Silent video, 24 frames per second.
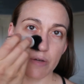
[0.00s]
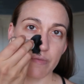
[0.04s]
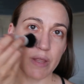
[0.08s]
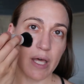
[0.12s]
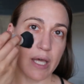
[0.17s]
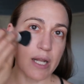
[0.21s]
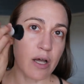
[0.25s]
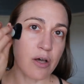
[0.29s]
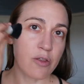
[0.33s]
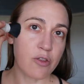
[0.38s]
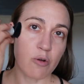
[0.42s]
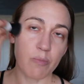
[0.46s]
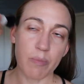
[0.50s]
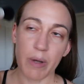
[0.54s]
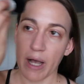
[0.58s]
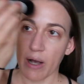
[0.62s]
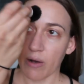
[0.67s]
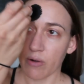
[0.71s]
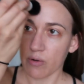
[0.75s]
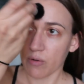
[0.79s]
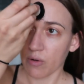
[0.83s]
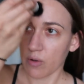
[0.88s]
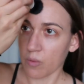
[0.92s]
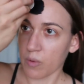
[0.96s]
of that other
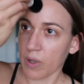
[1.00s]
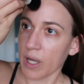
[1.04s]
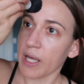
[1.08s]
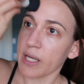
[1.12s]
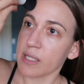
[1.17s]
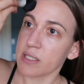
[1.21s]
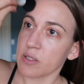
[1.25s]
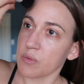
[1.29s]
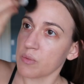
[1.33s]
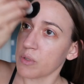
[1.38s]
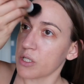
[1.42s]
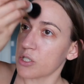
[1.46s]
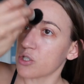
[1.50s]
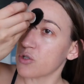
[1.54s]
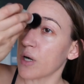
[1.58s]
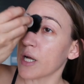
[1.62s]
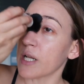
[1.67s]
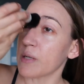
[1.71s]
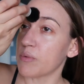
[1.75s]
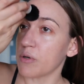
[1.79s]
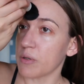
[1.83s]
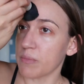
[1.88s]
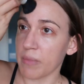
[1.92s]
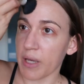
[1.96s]
powder away because I wanna try
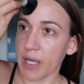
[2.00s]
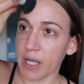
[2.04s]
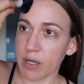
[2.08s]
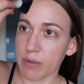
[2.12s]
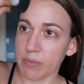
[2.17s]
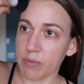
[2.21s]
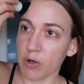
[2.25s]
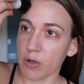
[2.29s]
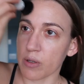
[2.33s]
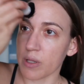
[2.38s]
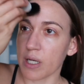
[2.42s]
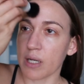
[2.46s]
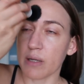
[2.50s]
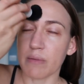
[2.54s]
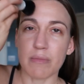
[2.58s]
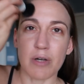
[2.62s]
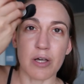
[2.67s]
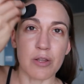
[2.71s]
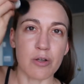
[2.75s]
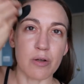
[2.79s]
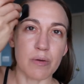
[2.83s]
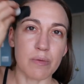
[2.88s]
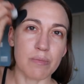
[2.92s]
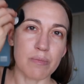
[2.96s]
to put makeup or that
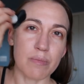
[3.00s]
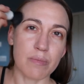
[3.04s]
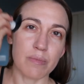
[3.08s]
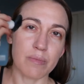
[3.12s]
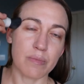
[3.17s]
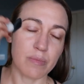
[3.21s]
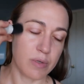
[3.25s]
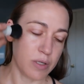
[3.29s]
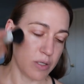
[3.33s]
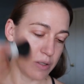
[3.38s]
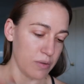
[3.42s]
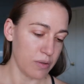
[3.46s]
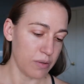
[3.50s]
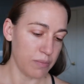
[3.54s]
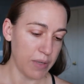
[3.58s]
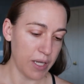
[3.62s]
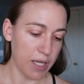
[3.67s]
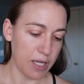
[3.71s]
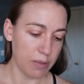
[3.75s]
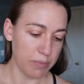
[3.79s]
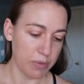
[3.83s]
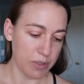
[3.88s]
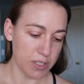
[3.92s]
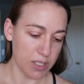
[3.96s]
other, you know, the
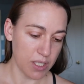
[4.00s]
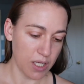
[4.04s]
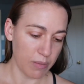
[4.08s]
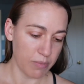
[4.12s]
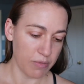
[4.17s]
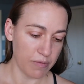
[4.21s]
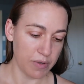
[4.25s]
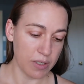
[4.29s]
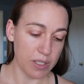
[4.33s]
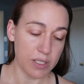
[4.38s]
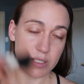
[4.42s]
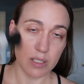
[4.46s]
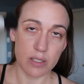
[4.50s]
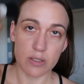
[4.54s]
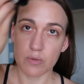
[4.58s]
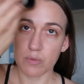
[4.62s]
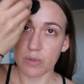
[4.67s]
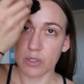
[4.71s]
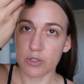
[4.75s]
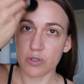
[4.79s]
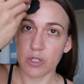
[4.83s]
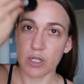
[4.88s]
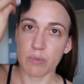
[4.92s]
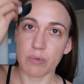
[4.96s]
makeup on top of it because I do
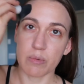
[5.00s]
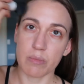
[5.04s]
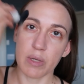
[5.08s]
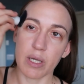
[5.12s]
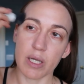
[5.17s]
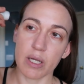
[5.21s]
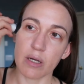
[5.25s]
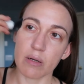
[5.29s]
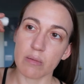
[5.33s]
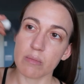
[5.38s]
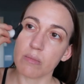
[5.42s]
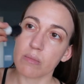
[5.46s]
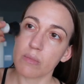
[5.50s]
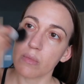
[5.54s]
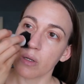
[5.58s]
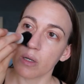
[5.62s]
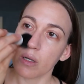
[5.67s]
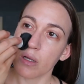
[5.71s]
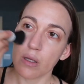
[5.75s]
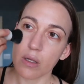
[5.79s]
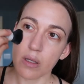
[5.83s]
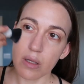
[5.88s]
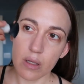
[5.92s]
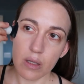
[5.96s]
wanna try to put makeup
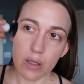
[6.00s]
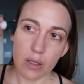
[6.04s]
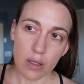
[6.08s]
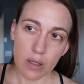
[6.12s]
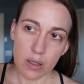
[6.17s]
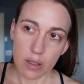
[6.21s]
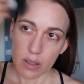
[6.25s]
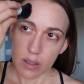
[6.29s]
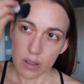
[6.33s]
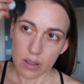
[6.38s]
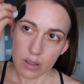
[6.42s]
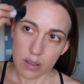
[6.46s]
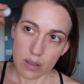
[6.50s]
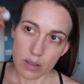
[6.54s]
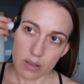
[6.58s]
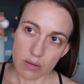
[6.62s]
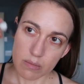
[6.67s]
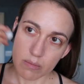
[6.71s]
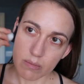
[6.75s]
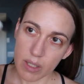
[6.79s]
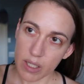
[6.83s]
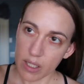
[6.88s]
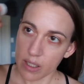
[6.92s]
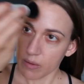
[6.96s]

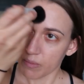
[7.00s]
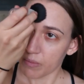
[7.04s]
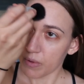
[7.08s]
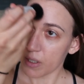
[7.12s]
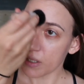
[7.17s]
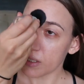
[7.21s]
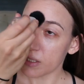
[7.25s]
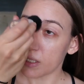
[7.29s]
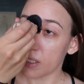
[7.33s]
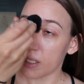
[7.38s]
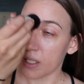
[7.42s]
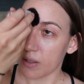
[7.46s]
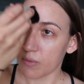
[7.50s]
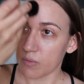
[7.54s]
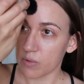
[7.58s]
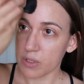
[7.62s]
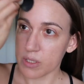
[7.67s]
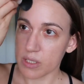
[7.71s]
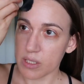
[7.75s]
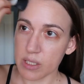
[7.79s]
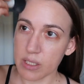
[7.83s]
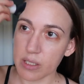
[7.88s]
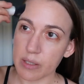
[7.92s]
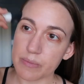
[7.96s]
makeup on today, we'll
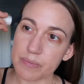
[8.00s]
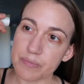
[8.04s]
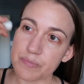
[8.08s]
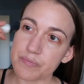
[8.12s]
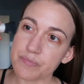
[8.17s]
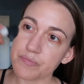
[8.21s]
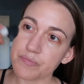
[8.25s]
see.